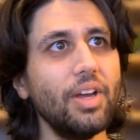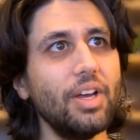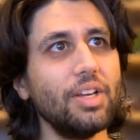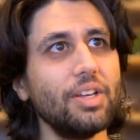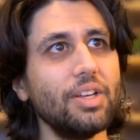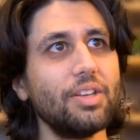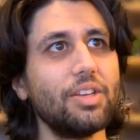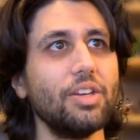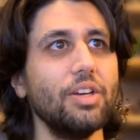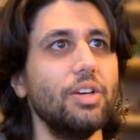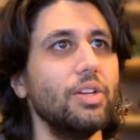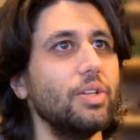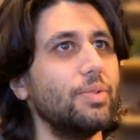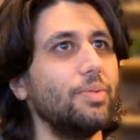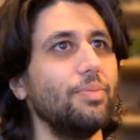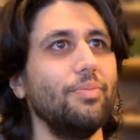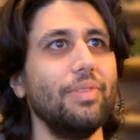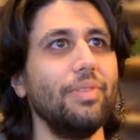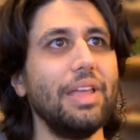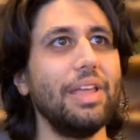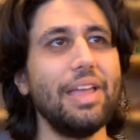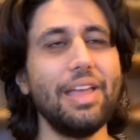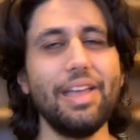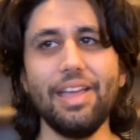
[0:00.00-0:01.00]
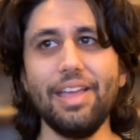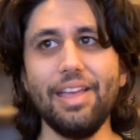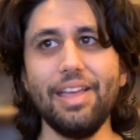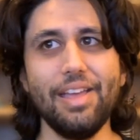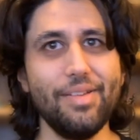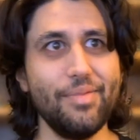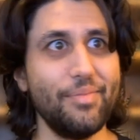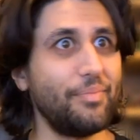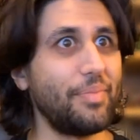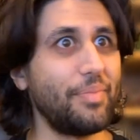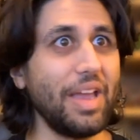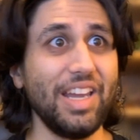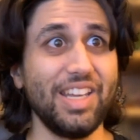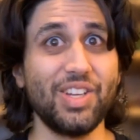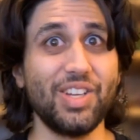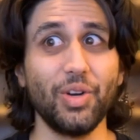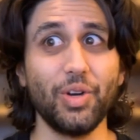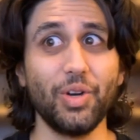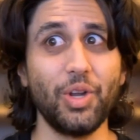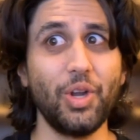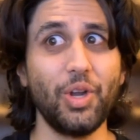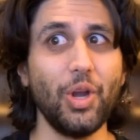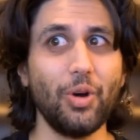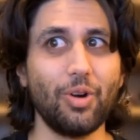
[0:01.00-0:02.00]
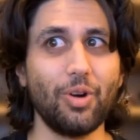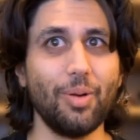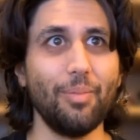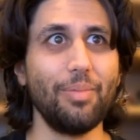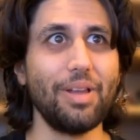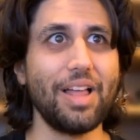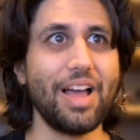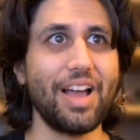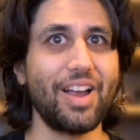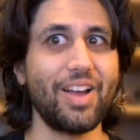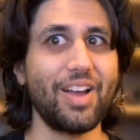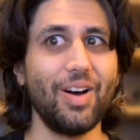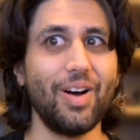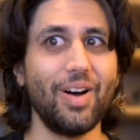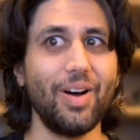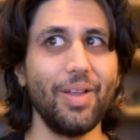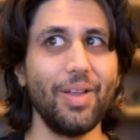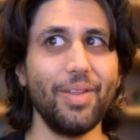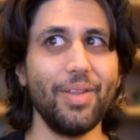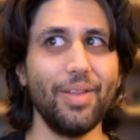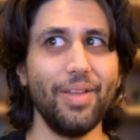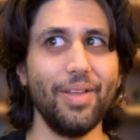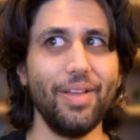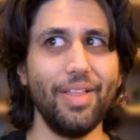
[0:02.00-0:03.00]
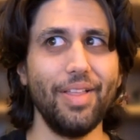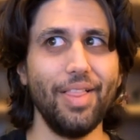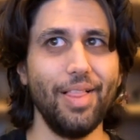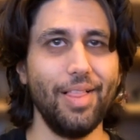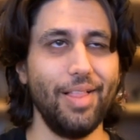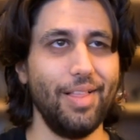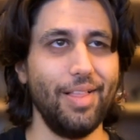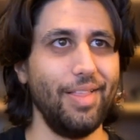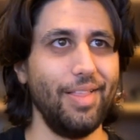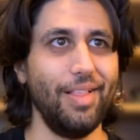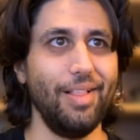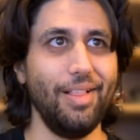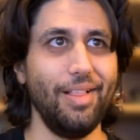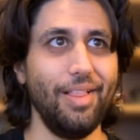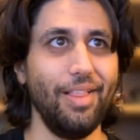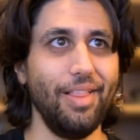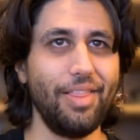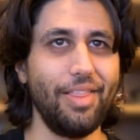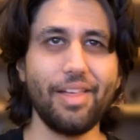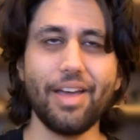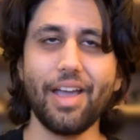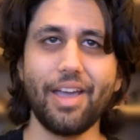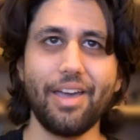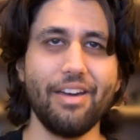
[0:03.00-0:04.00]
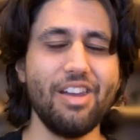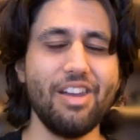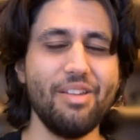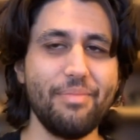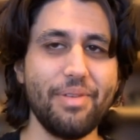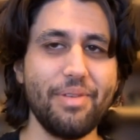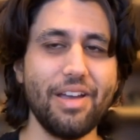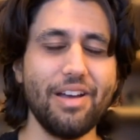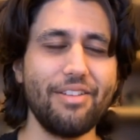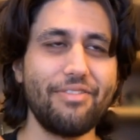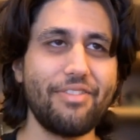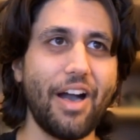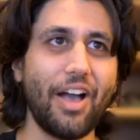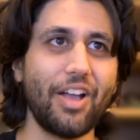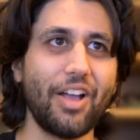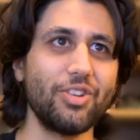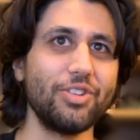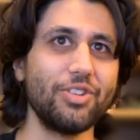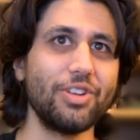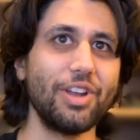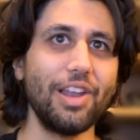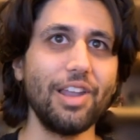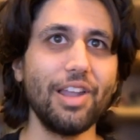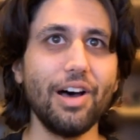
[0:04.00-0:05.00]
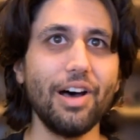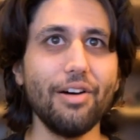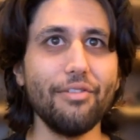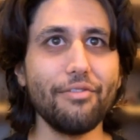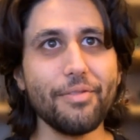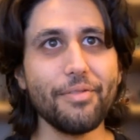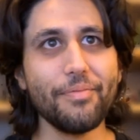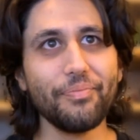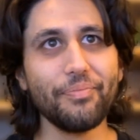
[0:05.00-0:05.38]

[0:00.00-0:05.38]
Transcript: Because based on Huron Blackheart, they're going to be a faction to love.